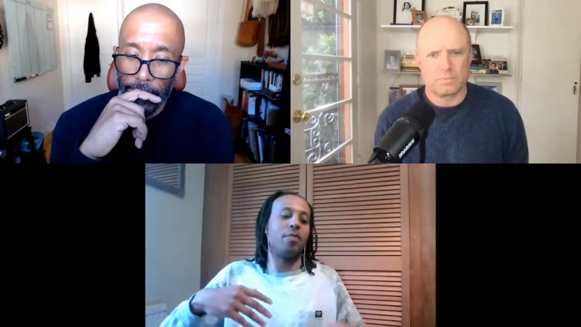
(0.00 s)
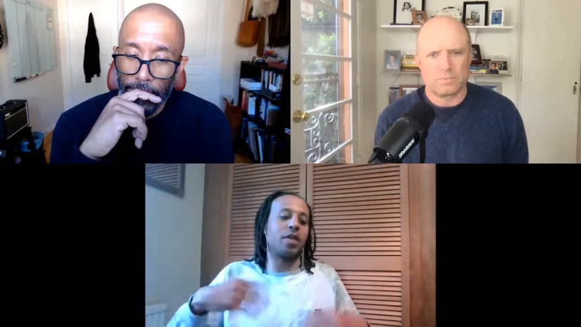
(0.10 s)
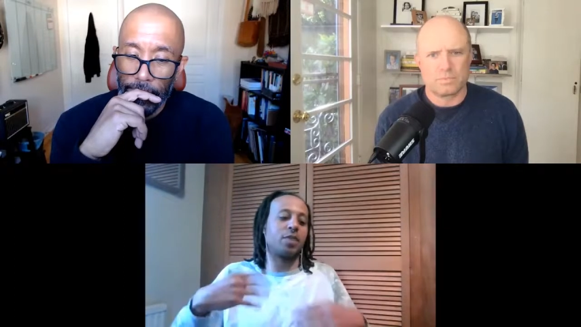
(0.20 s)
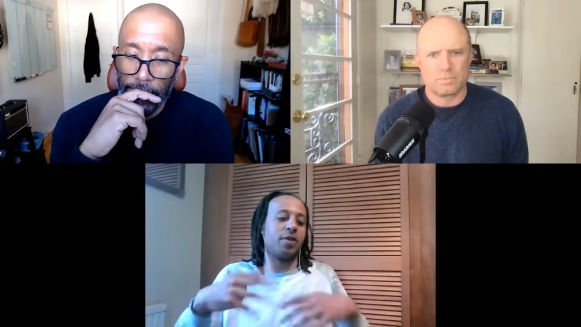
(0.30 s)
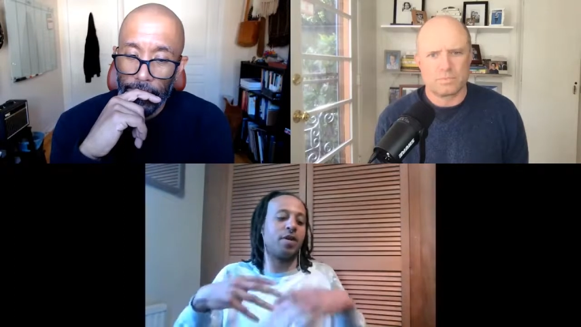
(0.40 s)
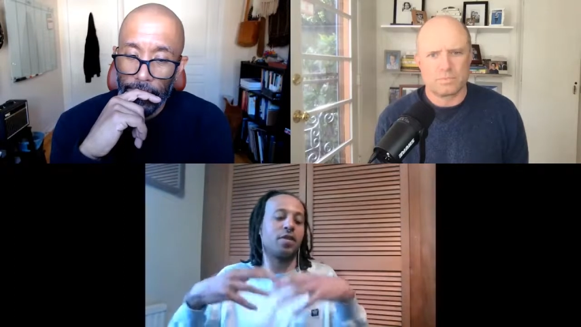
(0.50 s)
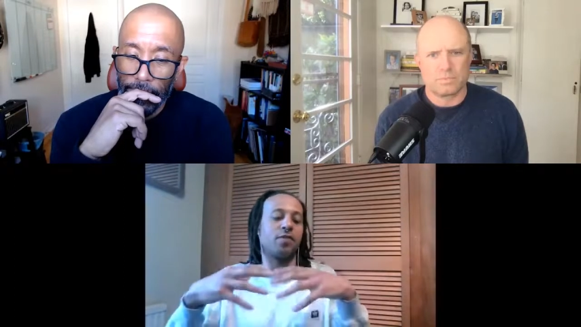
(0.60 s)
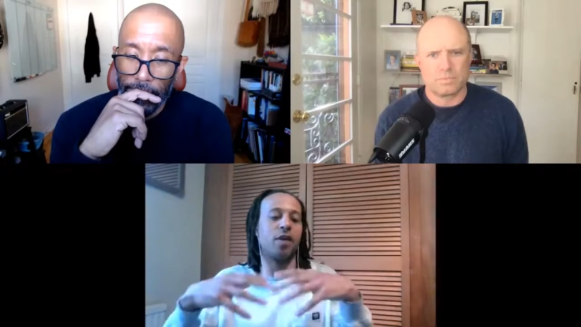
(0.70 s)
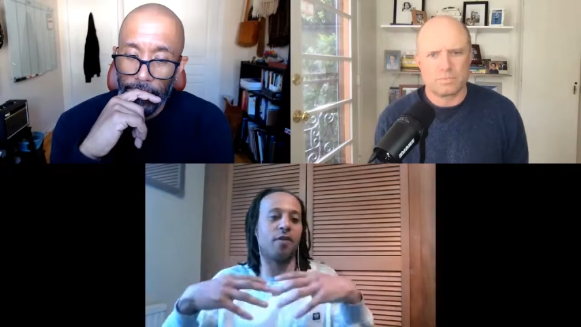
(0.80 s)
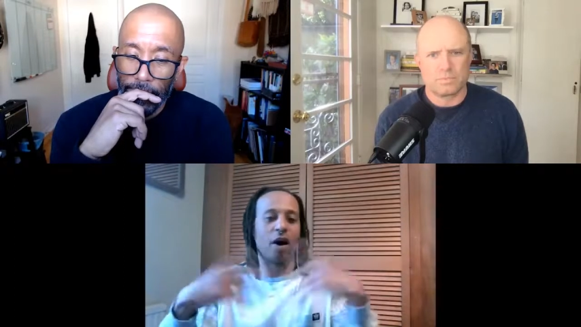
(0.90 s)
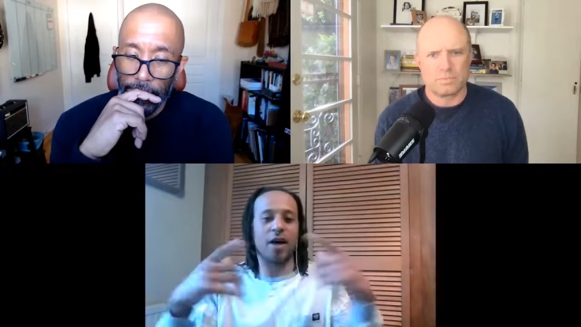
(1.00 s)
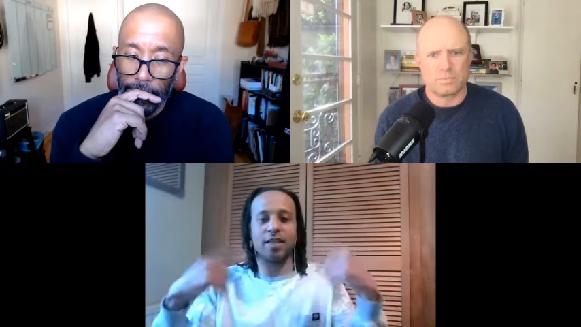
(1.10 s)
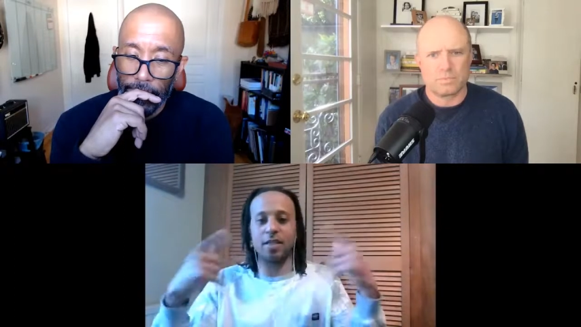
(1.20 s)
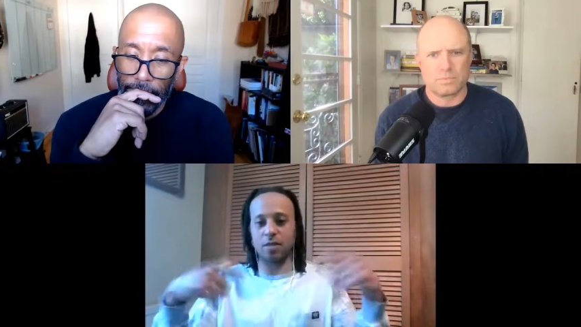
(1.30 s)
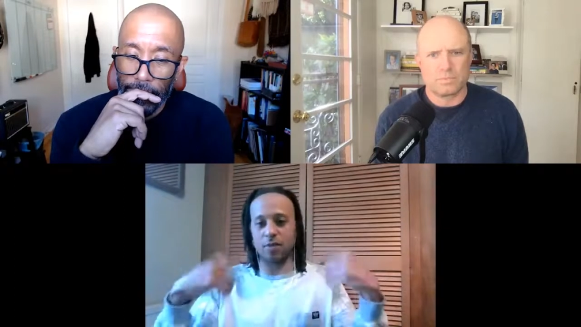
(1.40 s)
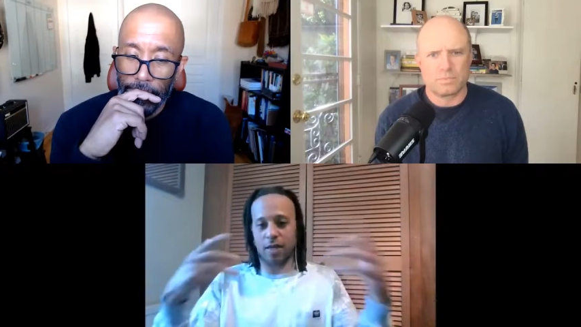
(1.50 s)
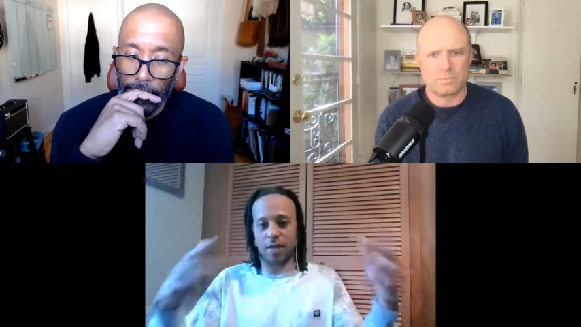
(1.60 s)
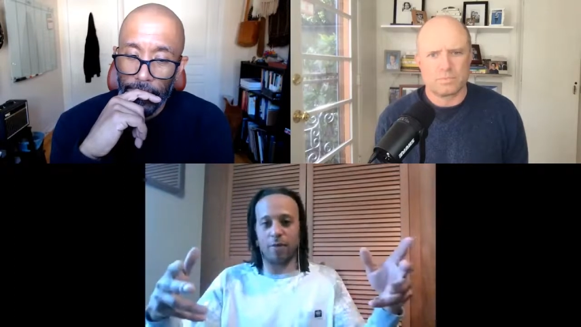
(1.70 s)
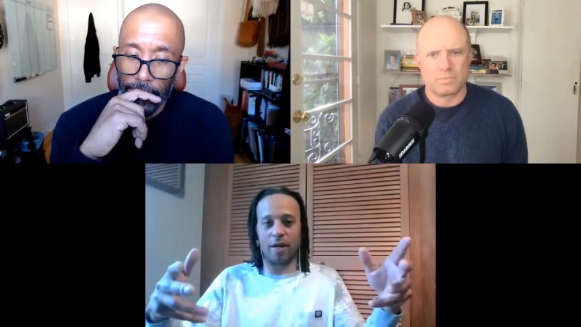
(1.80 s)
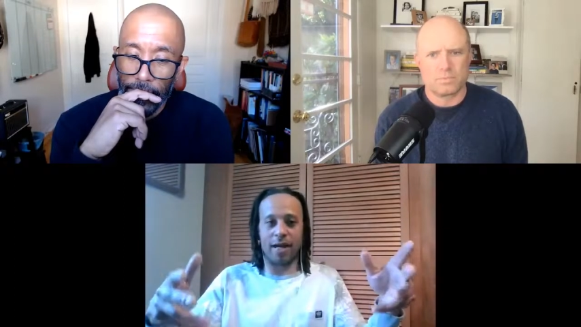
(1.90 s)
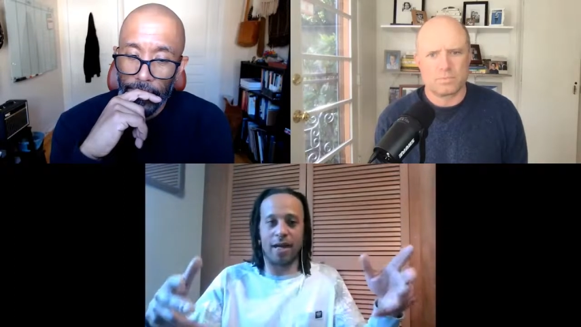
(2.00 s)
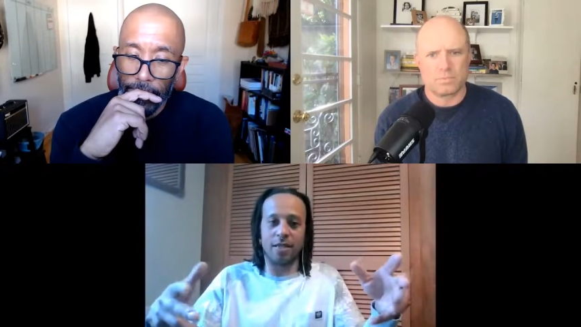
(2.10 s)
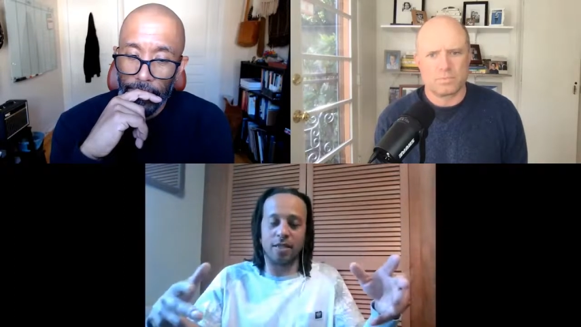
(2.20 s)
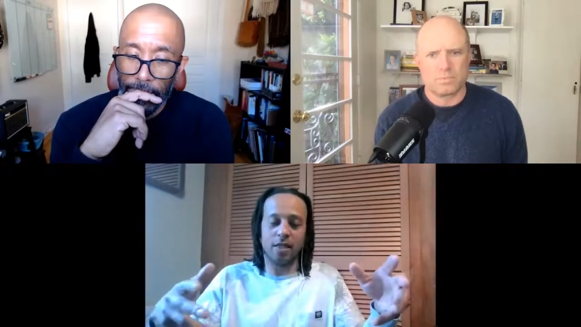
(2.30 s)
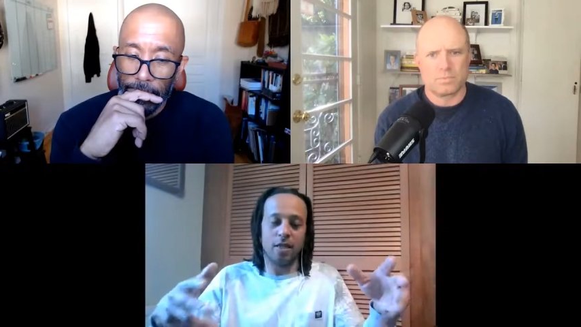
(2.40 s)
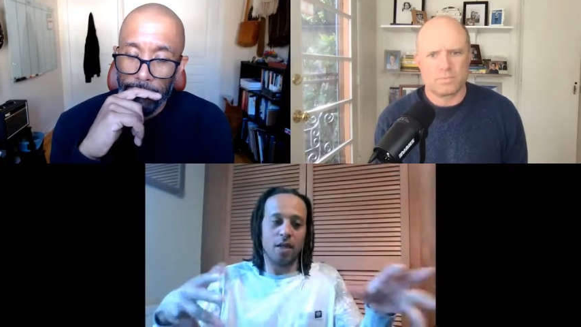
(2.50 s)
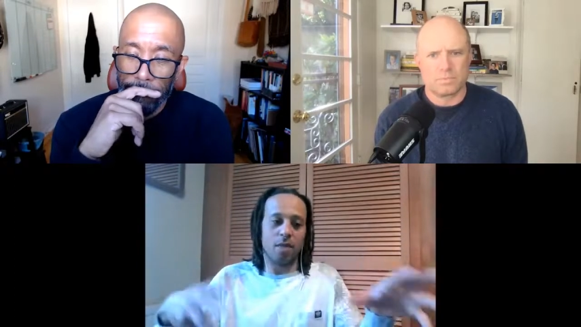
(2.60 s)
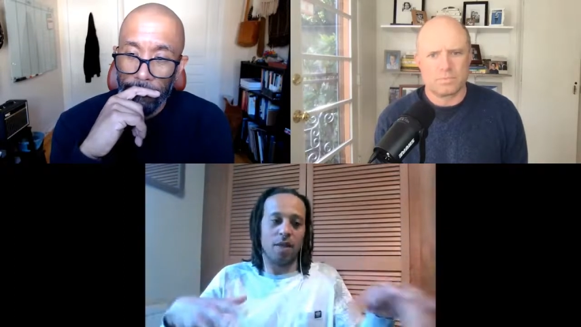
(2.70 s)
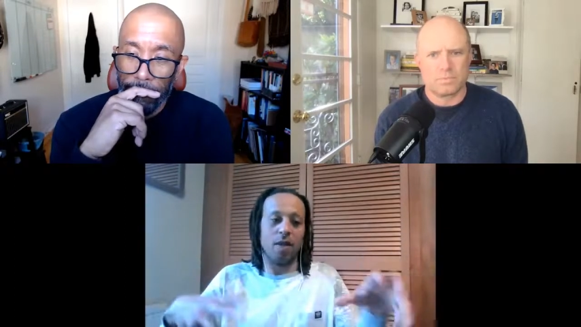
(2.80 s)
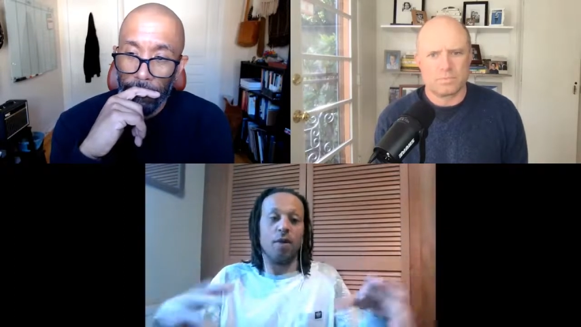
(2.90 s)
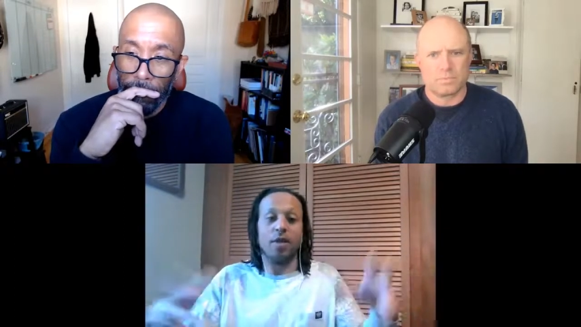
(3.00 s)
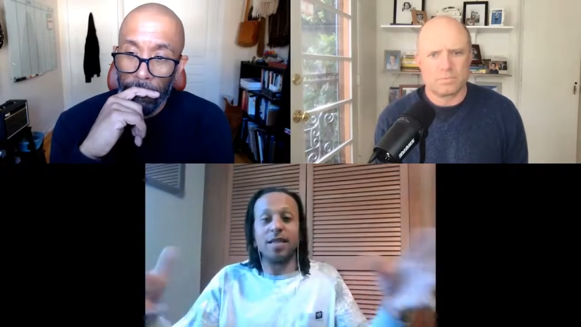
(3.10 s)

Speaker 1: my experience of love heightened when I when I had my little one.